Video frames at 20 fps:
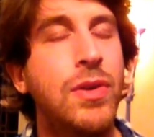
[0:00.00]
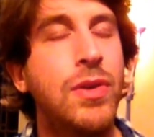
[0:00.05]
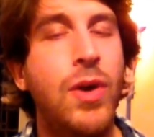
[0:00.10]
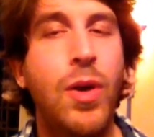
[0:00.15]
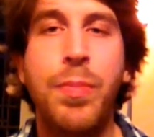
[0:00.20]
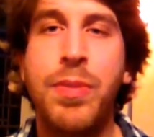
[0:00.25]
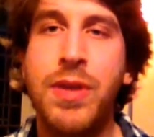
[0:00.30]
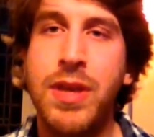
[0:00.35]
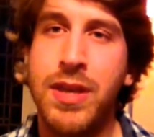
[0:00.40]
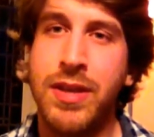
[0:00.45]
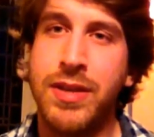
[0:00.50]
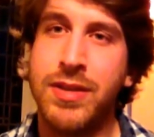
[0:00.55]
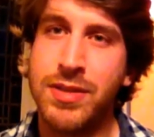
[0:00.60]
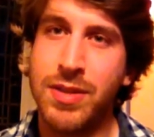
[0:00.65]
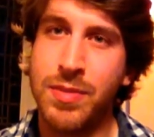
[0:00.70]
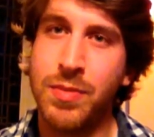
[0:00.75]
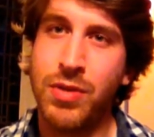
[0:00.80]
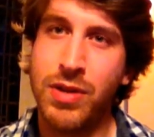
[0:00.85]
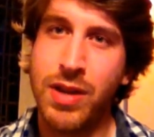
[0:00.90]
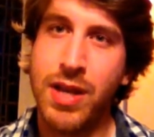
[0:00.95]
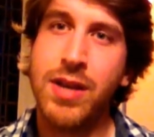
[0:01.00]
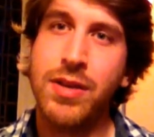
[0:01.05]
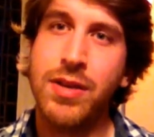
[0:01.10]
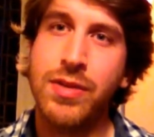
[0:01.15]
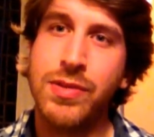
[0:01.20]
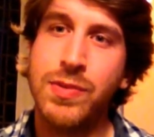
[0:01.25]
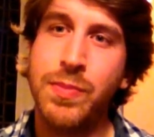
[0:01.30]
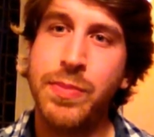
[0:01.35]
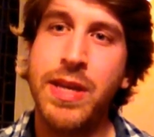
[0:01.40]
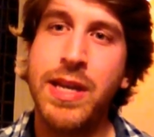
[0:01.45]
copying someone
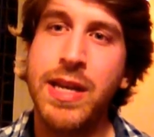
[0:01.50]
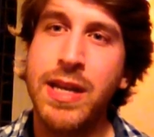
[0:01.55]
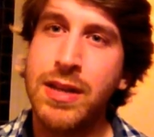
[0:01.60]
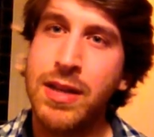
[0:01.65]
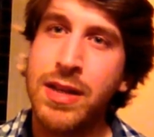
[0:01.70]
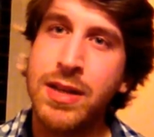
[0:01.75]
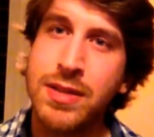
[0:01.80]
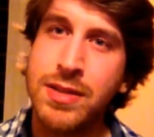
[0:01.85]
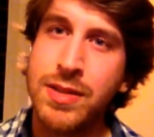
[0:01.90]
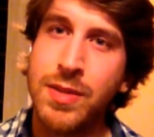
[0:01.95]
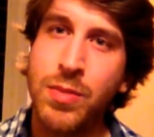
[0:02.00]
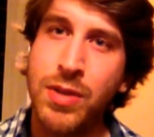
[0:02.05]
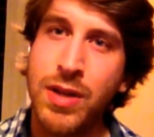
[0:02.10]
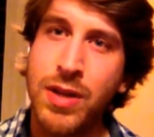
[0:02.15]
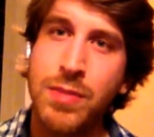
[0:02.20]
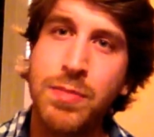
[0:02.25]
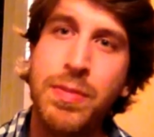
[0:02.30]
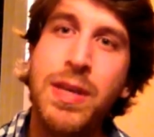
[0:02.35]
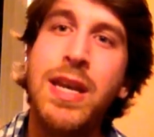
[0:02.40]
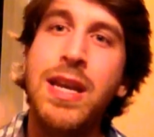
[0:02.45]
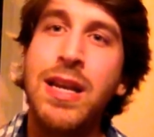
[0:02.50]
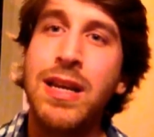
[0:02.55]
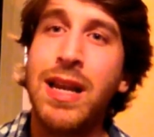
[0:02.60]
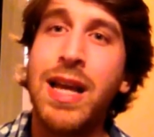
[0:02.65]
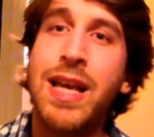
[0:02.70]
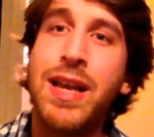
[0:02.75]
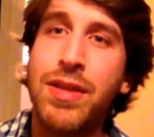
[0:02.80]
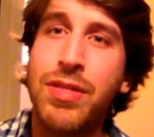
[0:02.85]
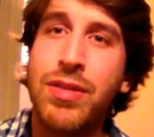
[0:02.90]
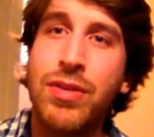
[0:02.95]
else, being like someone, being
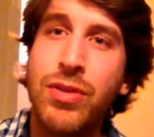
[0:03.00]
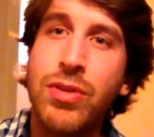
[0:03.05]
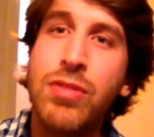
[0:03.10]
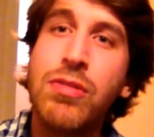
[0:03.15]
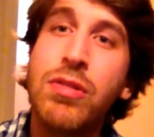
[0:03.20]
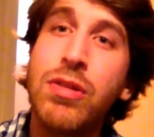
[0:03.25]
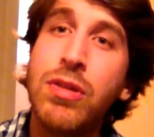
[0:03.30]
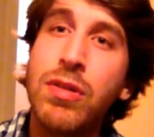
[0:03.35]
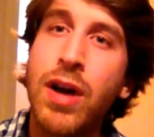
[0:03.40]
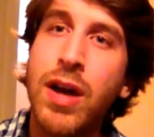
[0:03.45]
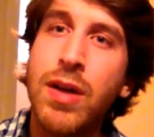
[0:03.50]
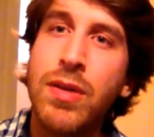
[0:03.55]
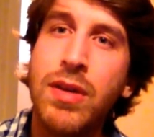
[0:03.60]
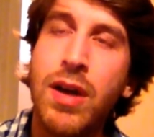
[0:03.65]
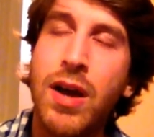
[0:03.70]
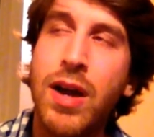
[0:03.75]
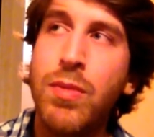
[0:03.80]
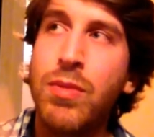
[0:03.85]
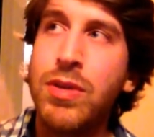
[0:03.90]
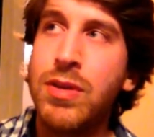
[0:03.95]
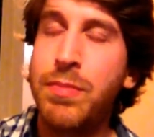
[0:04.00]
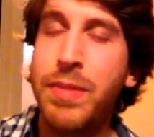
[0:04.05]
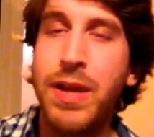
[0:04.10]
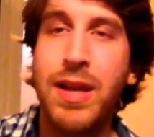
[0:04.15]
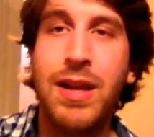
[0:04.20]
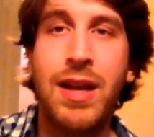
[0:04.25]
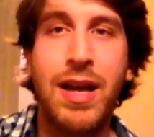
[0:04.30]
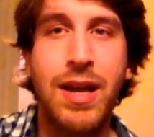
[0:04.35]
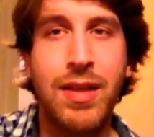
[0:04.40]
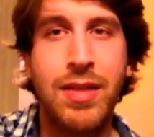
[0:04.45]
like the guru. I want to
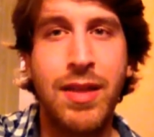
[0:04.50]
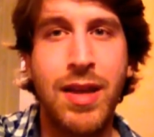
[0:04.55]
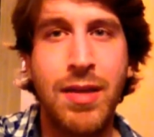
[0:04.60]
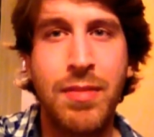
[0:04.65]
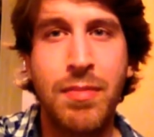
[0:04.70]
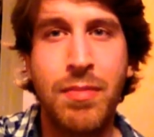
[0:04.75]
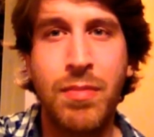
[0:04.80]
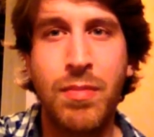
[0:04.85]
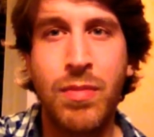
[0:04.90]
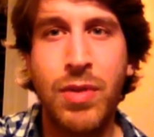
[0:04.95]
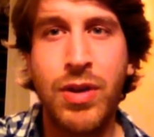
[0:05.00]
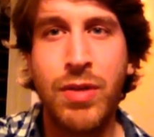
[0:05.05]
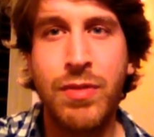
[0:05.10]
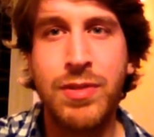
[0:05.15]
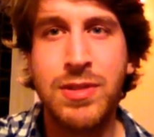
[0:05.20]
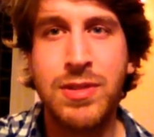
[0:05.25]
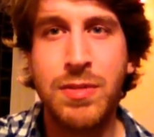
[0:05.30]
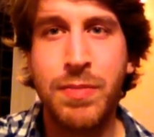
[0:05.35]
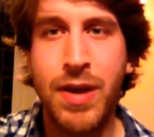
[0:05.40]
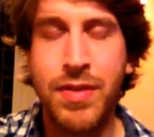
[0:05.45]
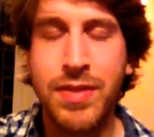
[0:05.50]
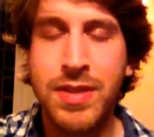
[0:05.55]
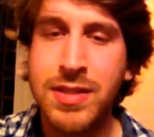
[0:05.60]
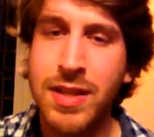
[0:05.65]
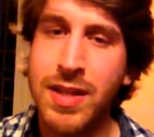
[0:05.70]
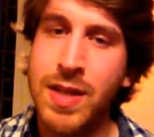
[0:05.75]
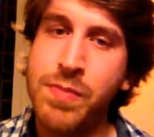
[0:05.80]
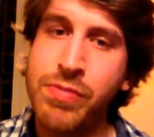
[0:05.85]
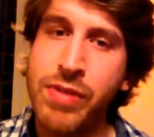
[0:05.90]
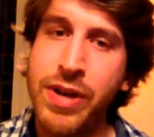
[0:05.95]
be like them. You know, it's about the
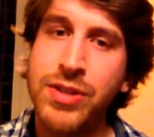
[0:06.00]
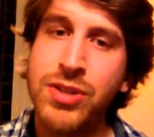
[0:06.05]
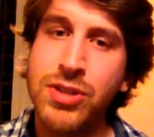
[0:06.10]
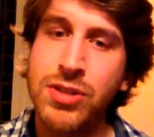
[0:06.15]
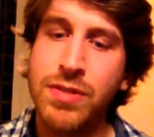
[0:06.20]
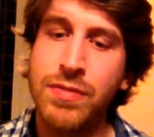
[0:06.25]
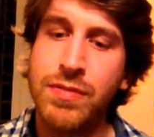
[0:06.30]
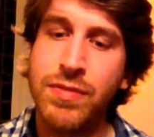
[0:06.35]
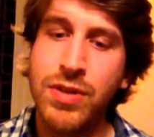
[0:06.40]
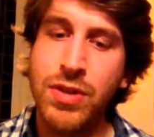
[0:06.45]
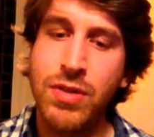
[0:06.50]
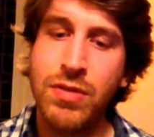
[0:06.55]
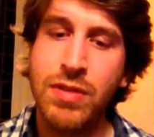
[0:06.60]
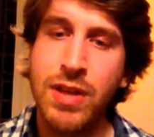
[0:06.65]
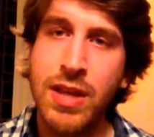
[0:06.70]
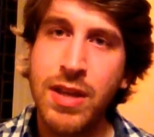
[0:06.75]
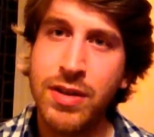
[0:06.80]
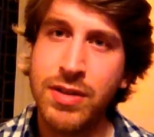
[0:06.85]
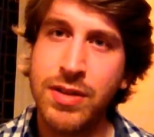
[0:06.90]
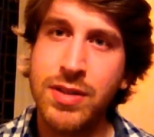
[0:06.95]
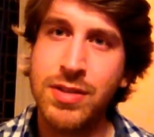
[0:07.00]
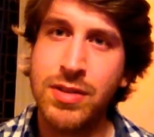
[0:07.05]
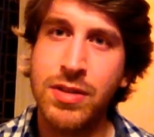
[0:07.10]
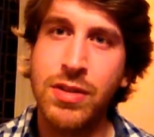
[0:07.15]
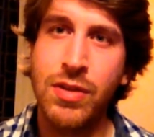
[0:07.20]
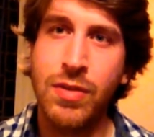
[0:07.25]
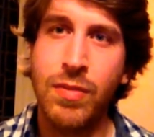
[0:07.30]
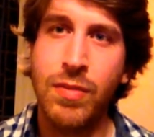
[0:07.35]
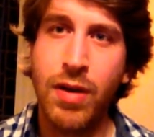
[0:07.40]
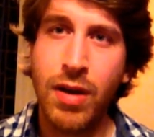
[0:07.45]
celebration of the uniqueness
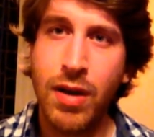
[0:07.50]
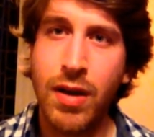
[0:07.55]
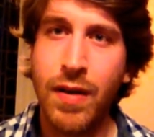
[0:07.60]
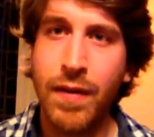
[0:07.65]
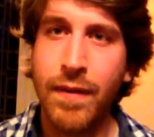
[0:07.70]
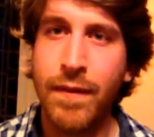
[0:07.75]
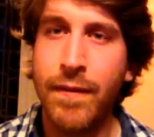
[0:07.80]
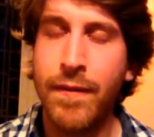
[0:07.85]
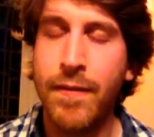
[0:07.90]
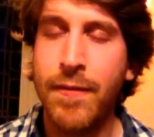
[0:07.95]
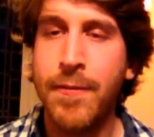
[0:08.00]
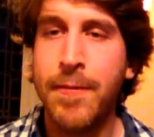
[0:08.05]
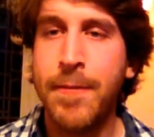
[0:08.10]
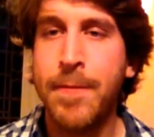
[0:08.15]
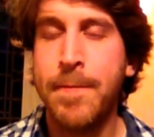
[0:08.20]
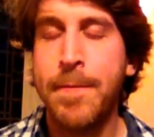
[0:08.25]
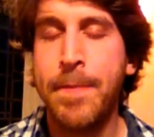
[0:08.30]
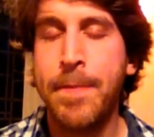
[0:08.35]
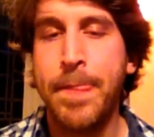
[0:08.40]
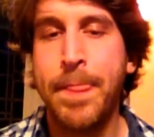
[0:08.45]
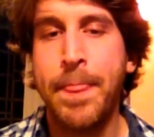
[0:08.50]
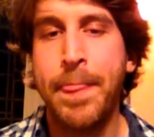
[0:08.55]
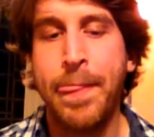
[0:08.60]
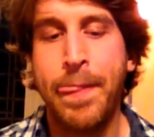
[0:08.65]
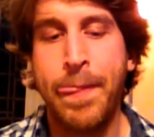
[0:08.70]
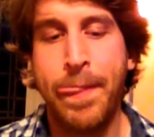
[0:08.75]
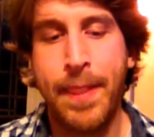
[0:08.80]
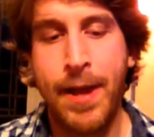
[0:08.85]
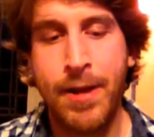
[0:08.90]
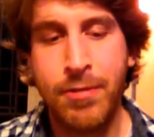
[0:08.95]
that you are,
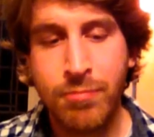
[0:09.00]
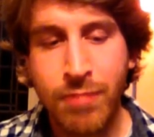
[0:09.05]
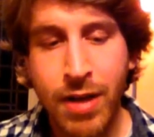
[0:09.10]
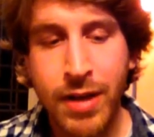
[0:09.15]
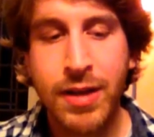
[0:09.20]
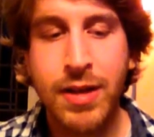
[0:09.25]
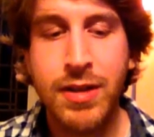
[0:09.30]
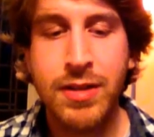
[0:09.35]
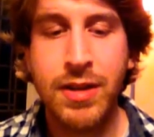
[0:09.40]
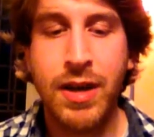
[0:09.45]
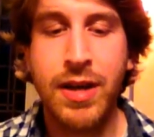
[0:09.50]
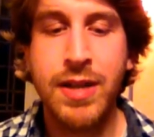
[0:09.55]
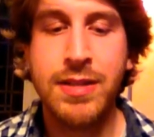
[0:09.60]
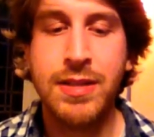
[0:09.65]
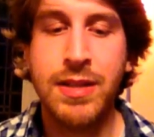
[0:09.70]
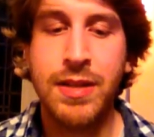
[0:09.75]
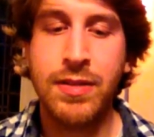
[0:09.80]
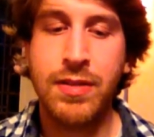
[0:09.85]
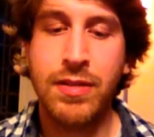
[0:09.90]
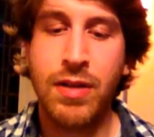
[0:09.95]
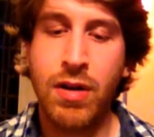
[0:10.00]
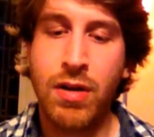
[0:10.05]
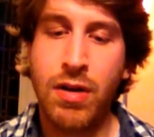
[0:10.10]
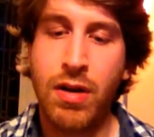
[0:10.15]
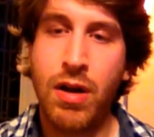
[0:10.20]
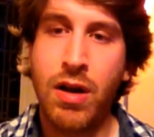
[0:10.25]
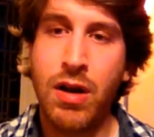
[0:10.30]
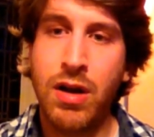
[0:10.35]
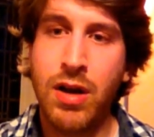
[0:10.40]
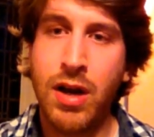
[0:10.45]
and recognizing
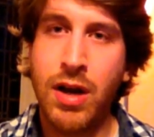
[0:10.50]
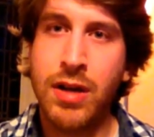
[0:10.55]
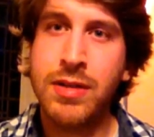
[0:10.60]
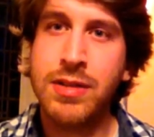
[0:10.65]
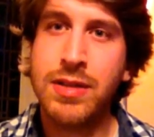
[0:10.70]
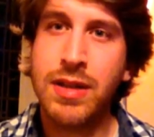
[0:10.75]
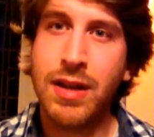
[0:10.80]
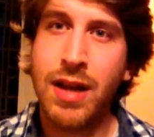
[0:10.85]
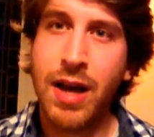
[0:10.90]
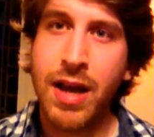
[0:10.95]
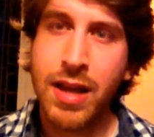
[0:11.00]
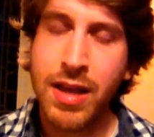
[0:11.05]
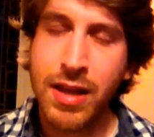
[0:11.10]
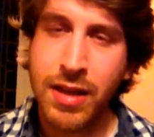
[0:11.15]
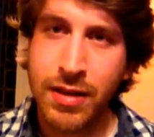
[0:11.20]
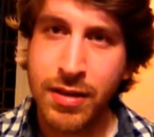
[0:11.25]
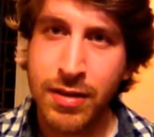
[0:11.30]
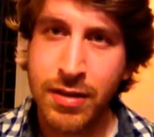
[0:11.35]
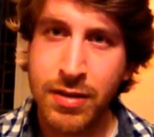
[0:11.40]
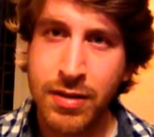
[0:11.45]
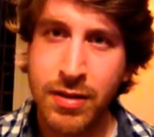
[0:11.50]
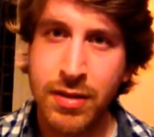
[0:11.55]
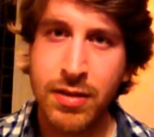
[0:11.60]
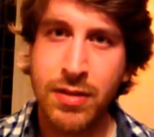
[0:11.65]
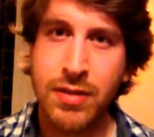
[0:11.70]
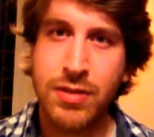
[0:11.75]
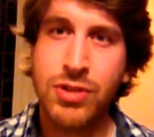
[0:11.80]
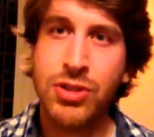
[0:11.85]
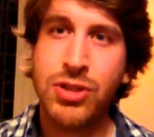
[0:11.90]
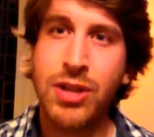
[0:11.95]
our underlying
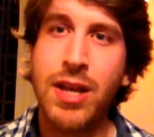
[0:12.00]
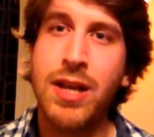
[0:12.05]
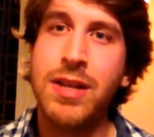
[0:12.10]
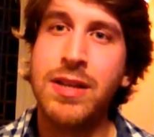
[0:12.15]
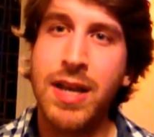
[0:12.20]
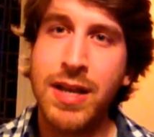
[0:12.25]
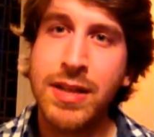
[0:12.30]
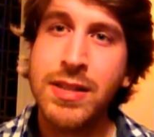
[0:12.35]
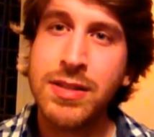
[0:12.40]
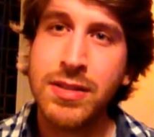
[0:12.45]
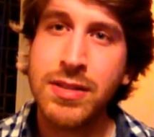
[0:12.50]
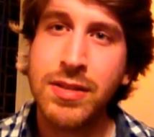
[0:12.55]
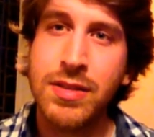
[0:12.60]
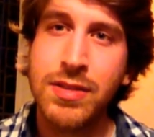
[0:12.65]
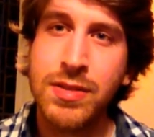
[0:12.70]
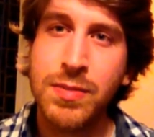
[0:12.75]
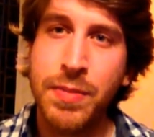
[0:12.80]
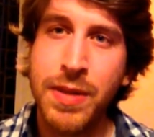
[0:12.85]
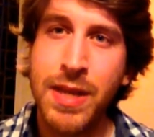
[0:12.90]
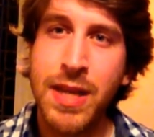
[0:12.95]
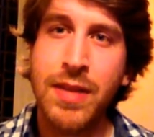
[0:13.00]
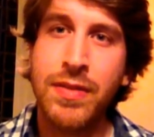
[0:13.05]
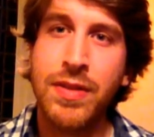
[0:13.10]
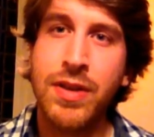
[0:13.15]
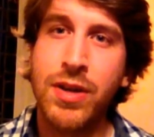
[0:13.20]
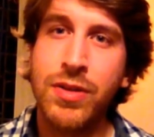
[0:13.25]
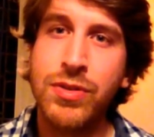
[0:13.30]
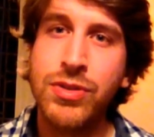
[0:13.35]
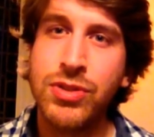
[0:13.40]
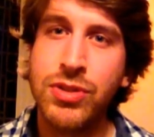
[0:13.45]
shared essence, being
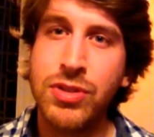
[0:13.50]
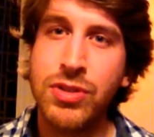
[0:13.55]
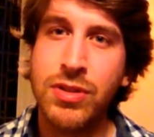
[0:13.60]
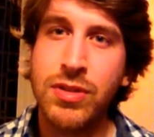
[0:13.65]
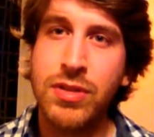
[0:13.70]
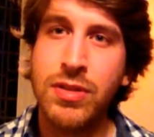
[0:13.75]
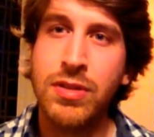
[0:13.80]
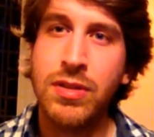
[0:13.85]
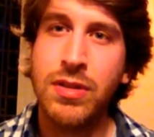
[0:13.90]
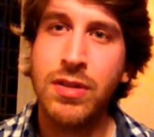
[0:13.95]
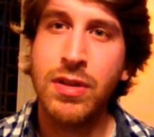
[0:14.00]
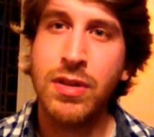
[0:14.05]
the ocean